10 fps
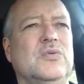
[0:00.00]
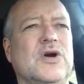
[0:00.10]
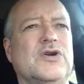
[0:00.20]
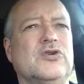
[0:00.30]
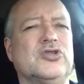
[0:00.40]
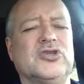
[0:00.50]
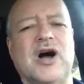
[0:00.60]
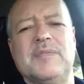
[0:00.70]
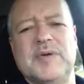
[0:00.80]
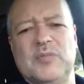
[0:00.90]
where your
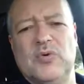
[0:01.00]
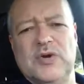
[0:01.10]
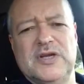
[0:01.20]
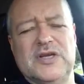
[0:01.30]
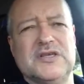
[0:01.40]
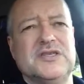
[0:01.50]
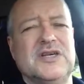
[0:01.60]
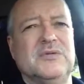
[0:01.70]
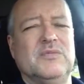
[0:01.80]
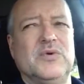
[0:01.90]
stopping point is.
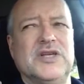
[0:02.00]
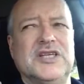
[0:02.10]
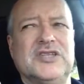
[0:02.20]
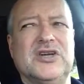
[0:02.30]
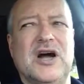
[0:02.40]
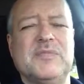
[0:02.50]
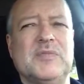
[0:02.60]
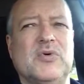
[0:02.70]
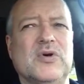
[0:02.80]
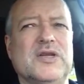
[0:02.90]
And when I say
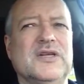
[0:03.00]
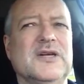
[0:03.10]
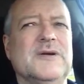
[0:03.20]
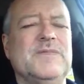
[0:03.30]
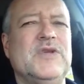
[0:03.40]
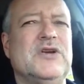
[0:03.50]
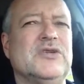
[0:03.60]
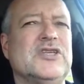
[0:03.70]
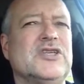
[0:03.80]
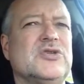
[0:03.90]
stopping point, here
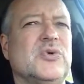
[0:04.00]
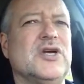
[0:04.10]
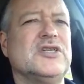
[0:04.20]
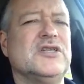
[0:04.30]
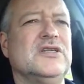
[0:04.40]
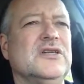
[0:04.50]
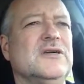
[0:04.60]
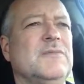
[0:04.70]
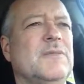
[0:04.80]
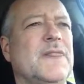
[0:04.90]
in this situation,
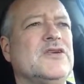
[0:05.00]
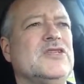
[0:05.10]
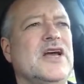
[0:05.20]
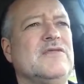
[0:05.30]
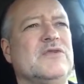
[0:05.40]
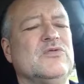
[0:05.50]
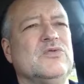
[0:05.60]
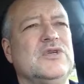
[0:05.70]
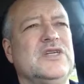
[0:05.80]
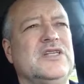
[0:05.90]
she's having a
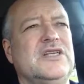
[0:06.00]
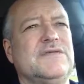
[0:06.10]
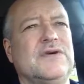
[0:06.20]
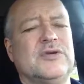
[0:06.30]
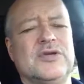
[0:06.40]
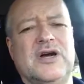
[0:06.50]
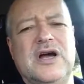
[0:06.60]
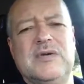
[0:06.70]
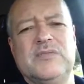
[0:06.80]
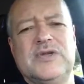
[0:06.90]
really difficult
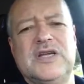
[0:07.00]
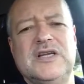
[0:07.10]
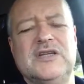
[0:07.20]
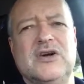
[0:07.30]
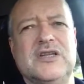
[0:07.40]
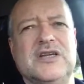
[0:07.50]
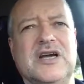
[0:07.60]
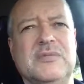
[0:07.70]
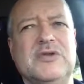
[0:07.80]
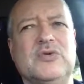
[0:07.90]
time with getting the dog to
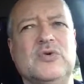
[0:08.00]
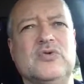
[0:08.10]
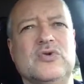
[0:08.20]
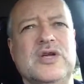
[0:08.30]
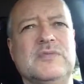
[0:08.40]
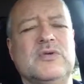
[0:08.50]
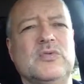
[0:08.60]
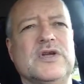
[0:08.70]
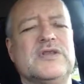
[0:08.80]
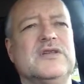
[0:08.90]
come into agreement
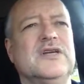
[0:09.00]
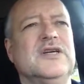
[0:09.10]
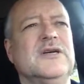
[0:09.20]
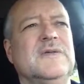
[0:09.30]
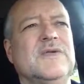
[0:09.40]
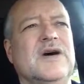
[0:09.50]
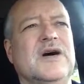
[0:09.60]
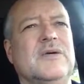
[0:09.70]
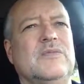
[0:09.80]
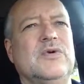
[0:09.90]
with
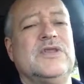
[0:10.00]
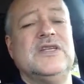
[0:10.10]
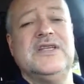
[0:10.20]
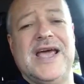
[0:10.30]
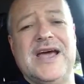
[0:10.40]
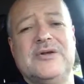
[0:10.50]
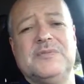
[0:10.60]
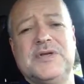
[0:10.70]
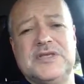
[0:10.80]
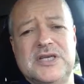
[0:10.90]
the down
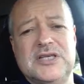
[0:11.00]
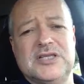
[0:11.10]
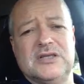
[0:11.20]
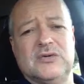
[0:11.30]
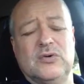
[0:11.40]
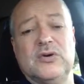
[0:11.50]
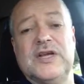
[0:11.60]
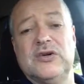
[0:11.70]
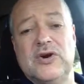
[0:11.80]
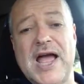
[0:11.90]
position, or
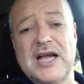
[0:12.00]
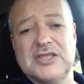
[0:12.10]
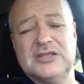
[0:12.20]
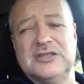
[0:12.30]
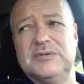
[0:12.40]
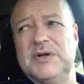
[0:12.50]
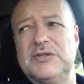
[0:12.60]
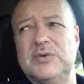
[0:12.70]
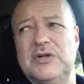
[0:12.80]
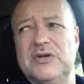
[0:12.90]
interaction is the
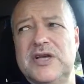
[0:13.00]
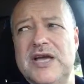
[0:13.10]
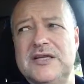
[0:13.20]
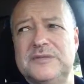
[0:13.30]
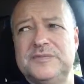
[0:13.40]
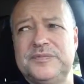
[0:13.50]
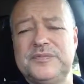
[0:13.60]
best way to look at it,